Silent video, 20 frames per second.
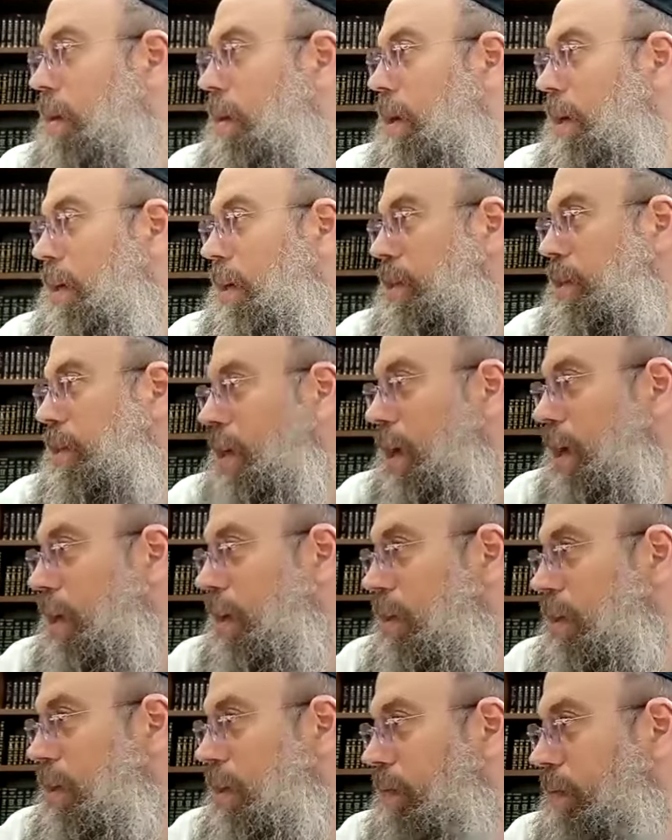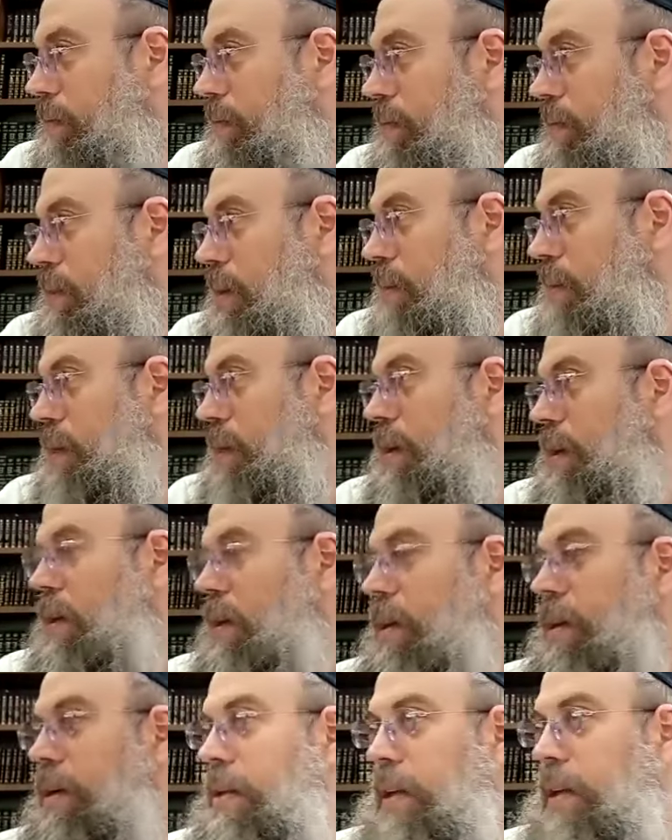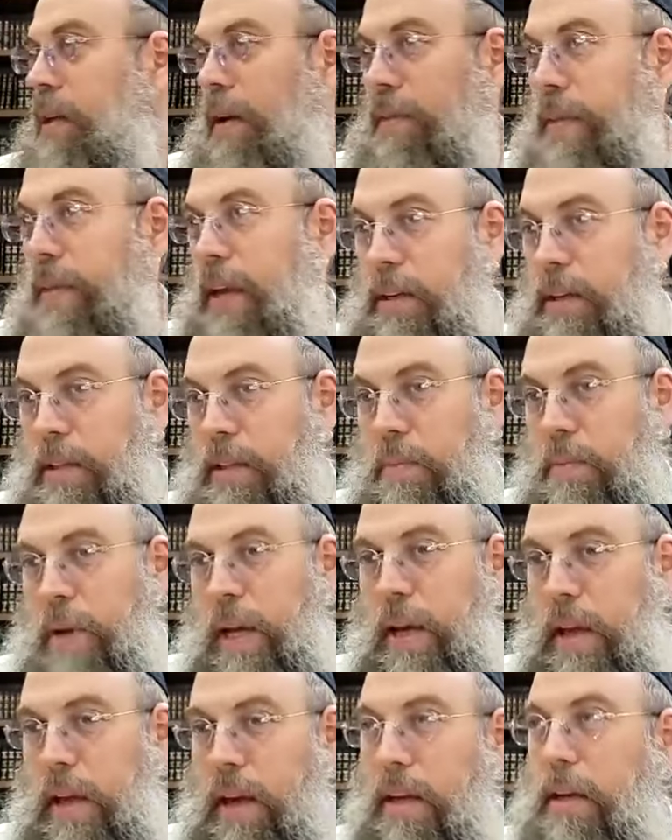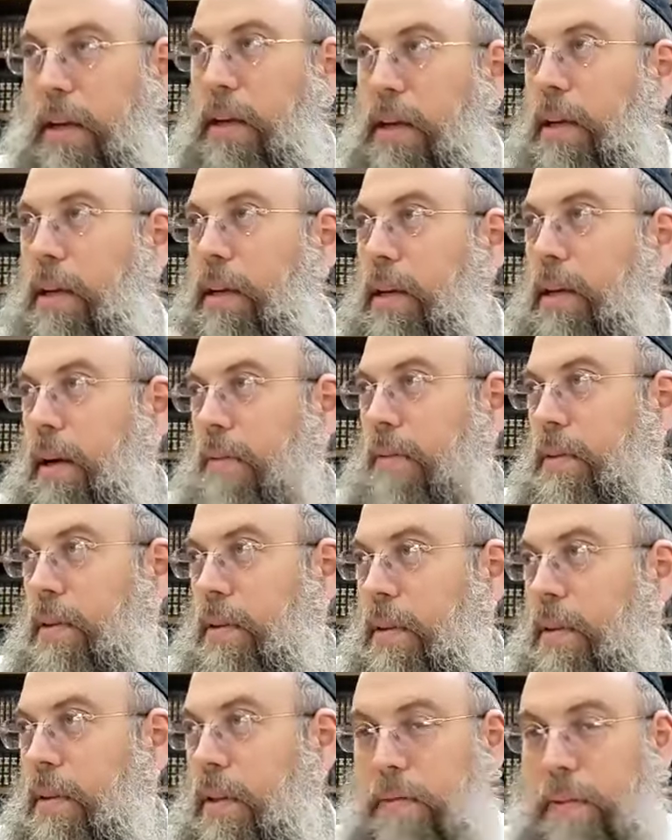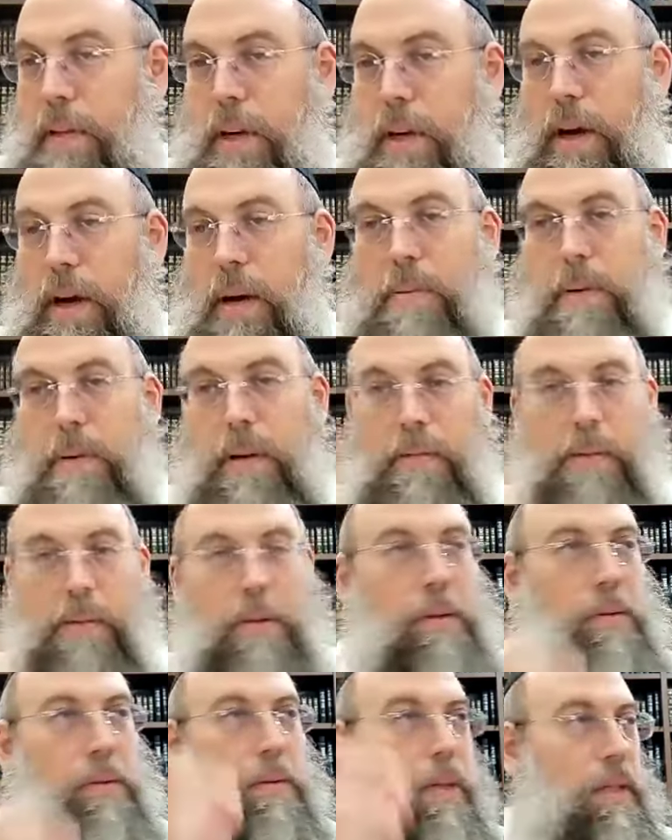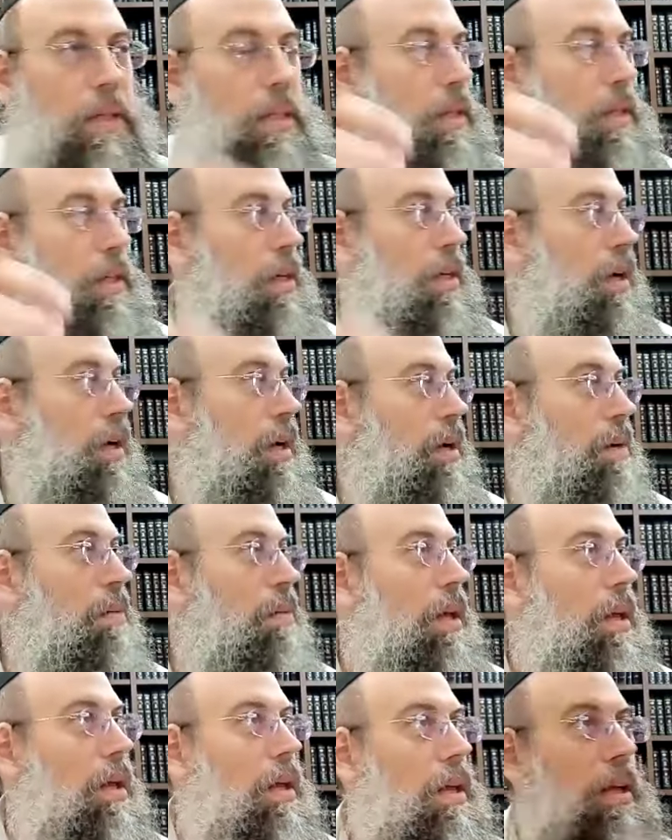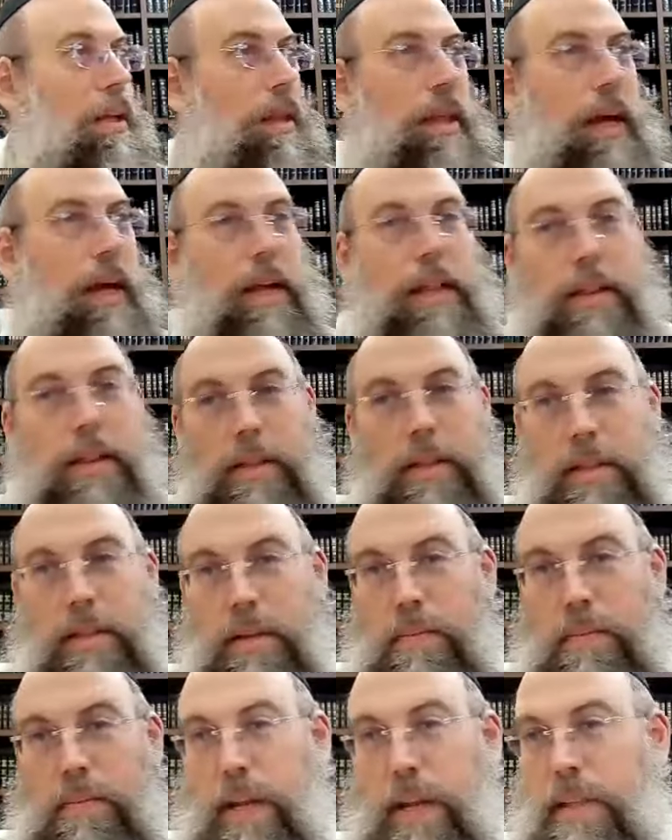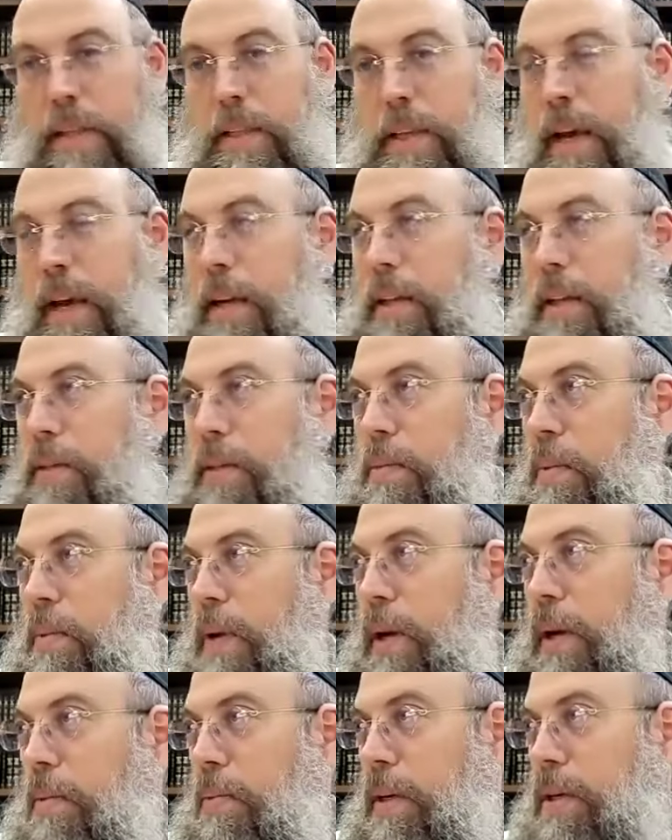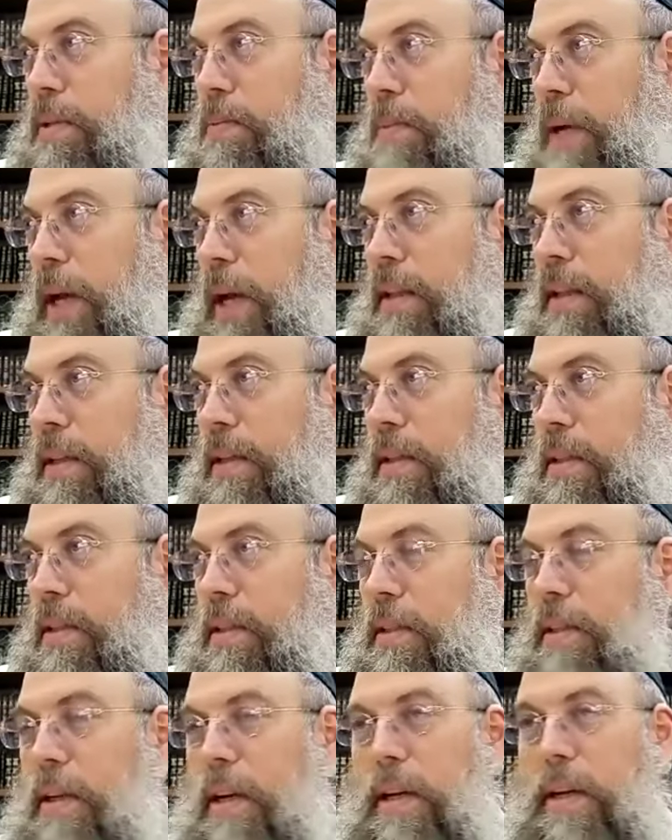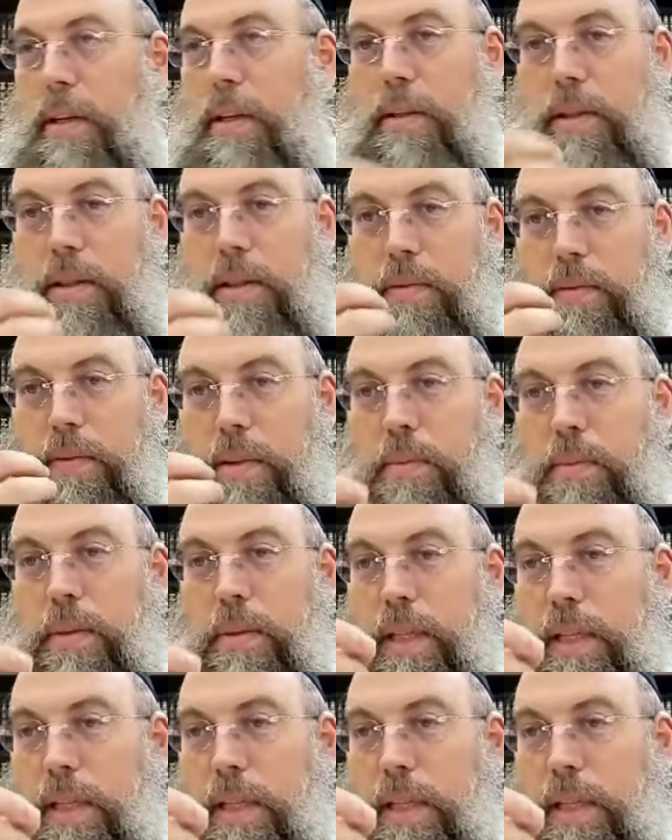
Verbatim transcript: exchange of something, you have to actually make kinyan and you have to lift it up, you have to do all these kinyanim. That doesn't apply to hektish. The way it works by hektish is you just verbally